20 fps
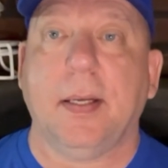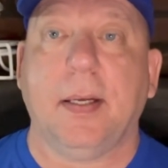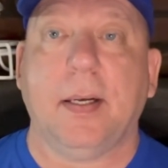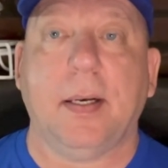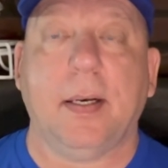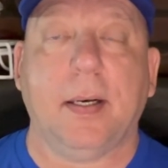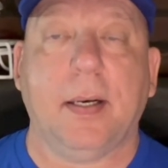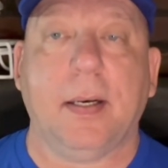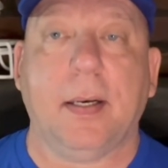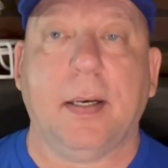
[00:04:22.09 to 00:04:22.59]

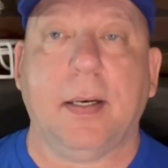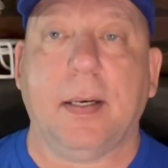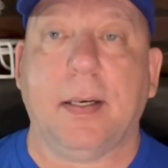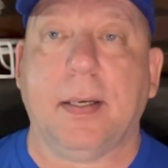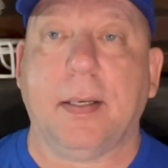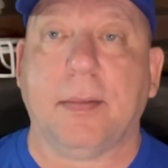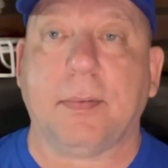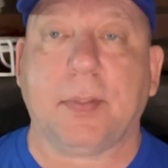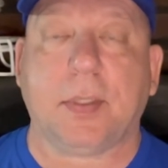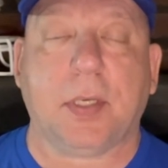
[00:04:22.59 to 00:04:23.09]

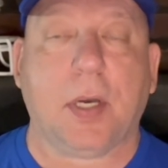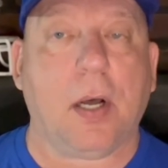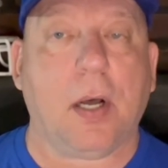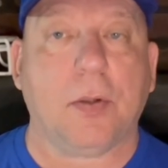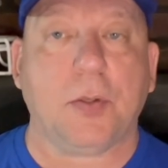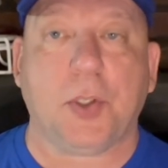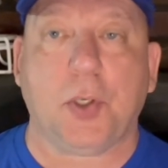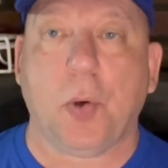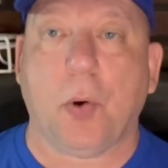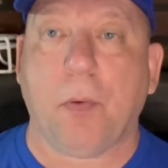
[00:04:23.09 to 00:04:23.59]

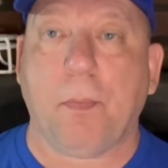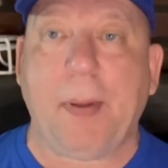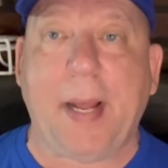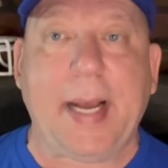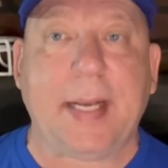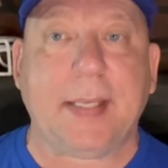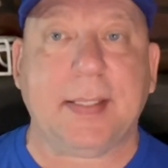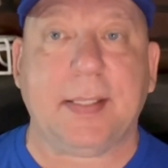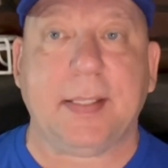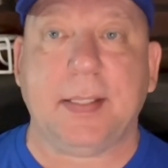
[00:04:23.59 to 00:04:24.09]
caught short
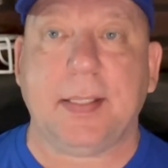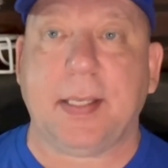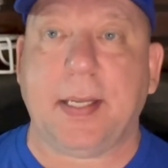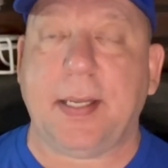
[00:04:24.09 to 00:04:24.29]
passes,